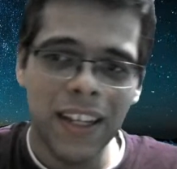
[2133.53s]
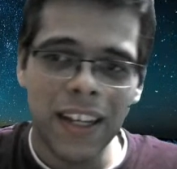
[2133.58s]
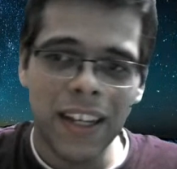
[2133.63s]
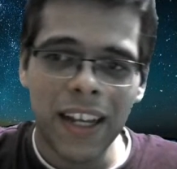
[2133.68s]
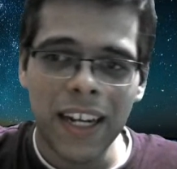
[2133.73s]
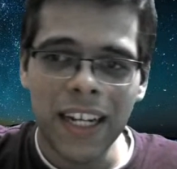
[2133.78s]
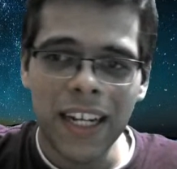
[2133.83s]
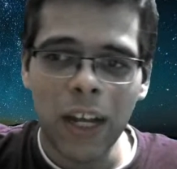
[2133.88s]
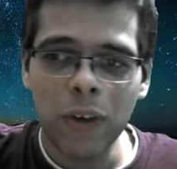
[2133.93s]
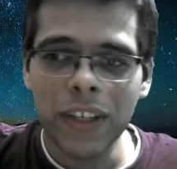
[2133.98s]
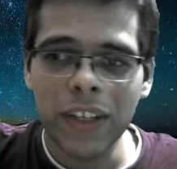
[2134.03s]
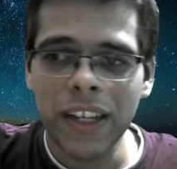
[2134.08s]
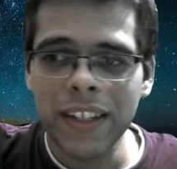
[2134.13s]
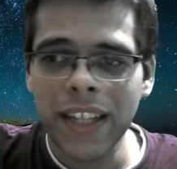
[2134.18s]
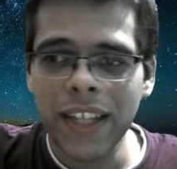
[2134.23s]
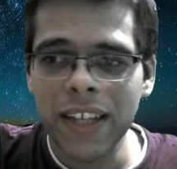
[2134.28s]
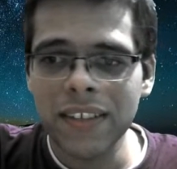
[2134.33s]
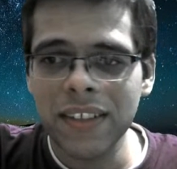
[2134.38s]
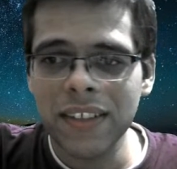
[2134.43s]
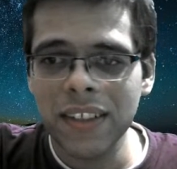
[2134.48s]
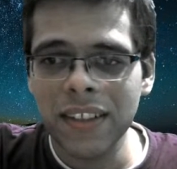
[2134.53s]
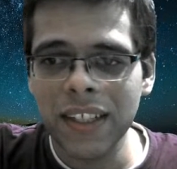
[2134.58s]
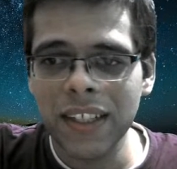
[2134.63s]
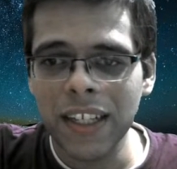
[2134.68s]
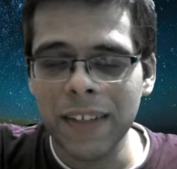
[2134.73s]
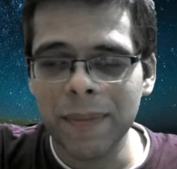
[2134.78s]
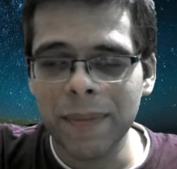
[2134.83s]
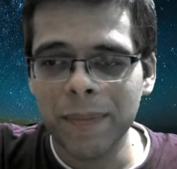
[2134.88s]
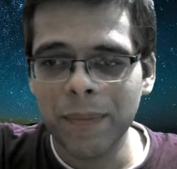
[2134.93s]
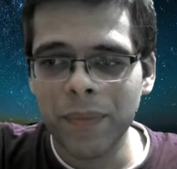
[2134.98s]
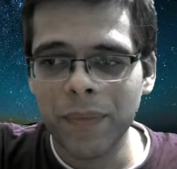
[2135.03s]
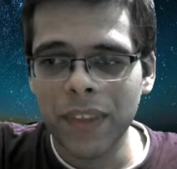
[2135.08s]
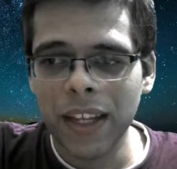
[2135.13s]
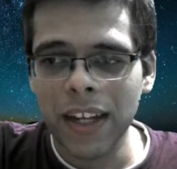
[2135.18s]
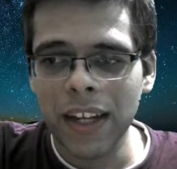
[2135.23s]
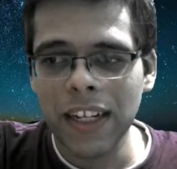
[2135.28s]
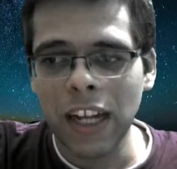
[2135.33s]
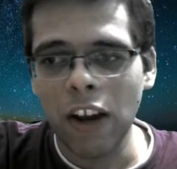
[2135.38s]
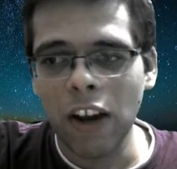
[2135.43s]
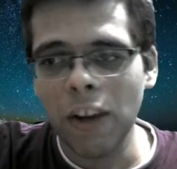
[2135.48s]
And now king takes c3.
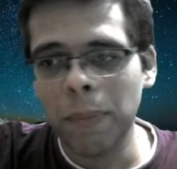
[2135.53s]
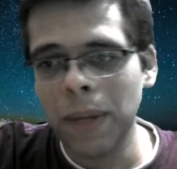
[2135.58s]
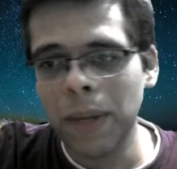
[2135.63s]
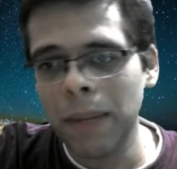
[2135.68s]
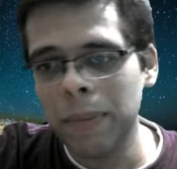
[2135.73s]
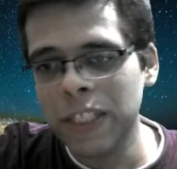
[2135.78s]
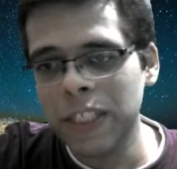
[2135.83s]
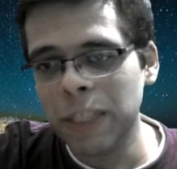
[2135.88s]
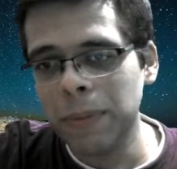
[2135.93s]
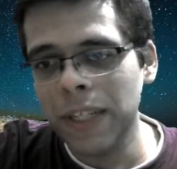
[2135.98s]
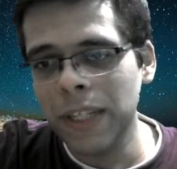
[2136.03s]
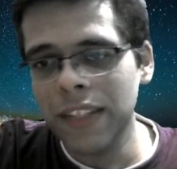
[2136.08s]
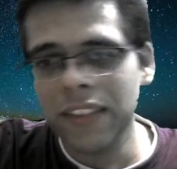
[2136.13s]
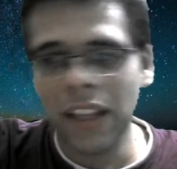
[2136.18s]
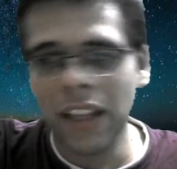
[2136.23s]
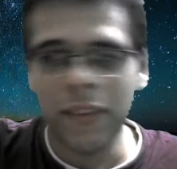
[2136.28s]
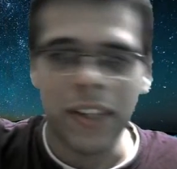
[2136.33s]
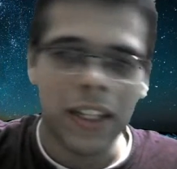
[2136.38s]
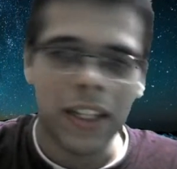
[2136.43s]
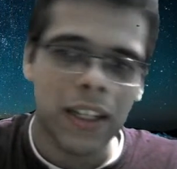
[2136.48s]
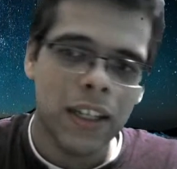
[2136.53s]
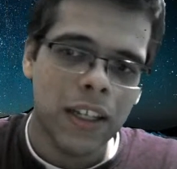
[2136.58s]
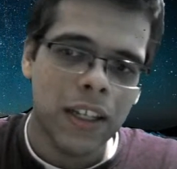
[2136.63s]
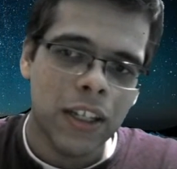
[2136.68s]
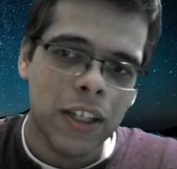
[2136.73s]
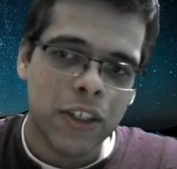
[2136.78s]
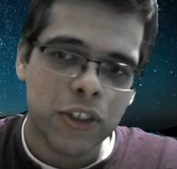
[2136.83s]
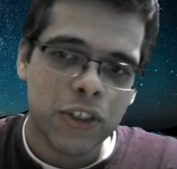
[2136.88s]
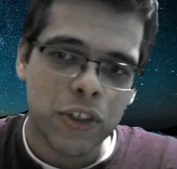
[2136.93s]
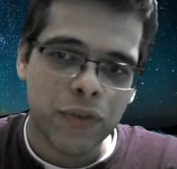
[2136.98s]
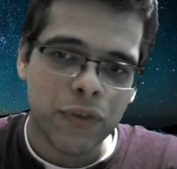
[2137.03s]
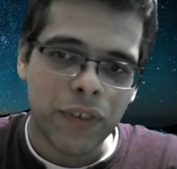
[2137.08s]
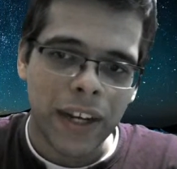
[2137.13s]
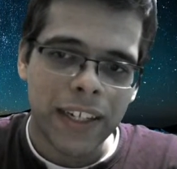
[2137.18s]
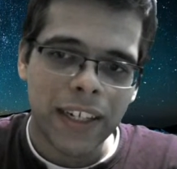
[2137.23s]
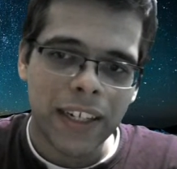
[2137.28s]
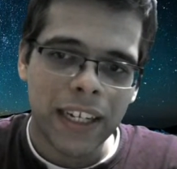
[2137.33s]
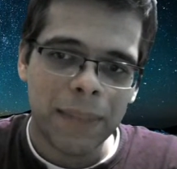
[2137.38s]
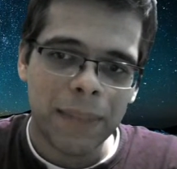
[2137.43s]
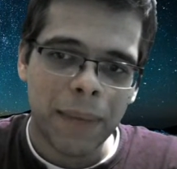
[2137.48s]
And now I play bishop d7. So
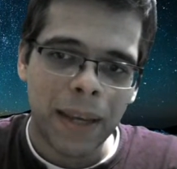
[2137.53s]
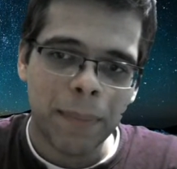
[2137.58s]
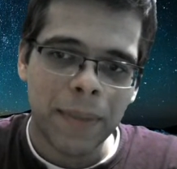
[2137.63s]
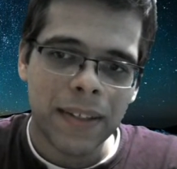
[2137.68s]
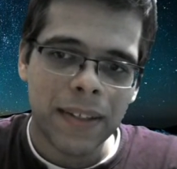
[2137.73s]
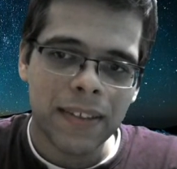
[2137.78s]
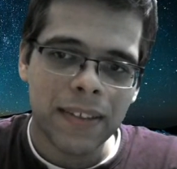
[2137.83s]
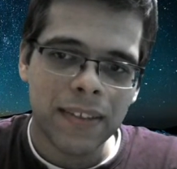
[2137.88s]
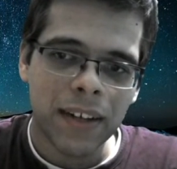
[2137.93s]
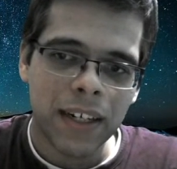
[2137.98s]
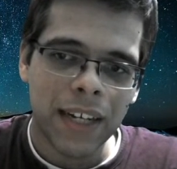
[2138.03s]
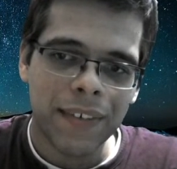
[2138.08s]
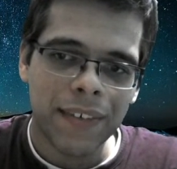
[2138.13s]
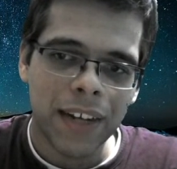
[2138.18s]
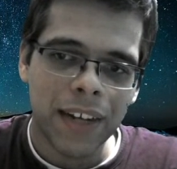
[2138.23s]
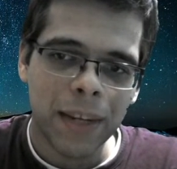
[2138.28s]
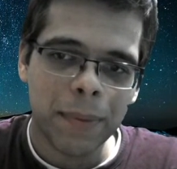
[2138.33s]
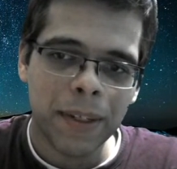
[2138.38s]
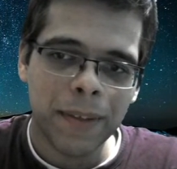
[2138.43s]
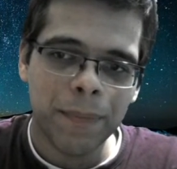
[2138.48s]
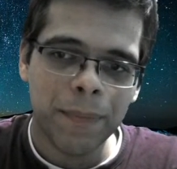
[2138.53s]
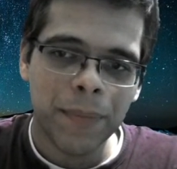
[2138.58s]
finally, my pieces are developed.